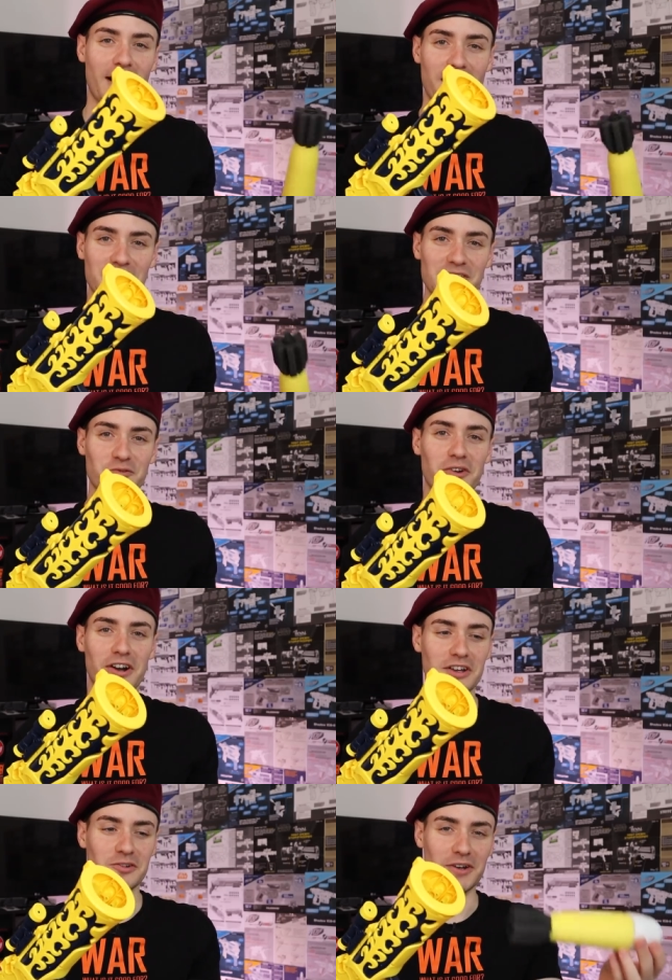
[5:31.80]
So how does it
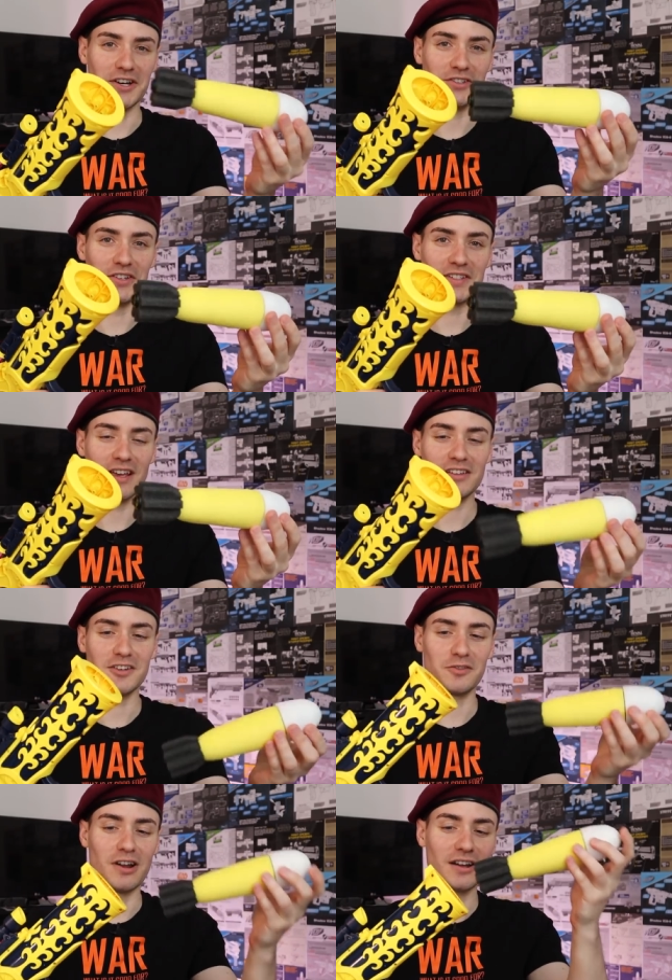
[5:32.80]
work? Well, you
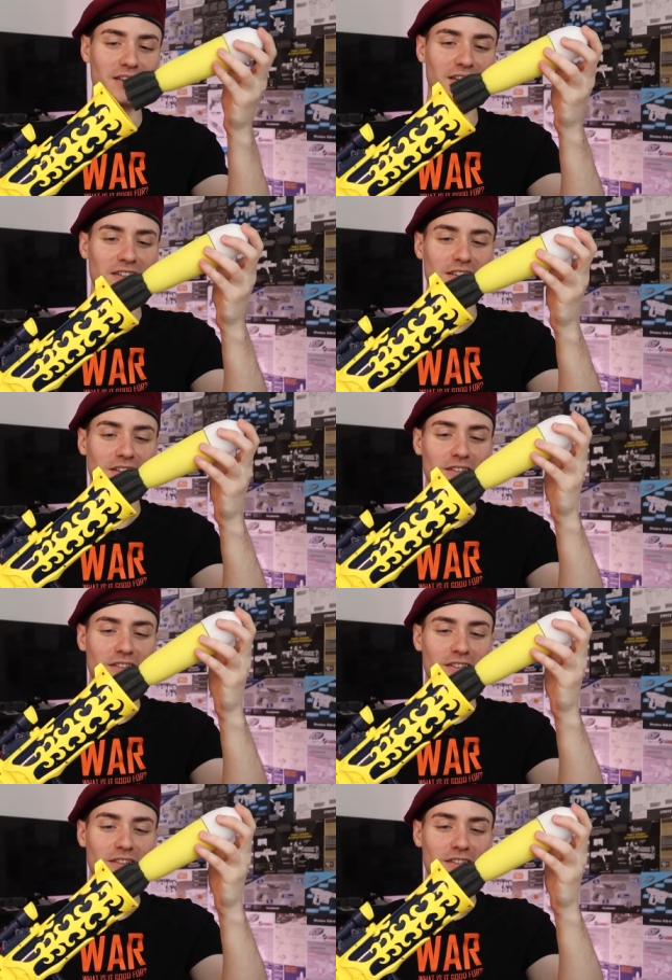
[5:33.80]
take your rocket,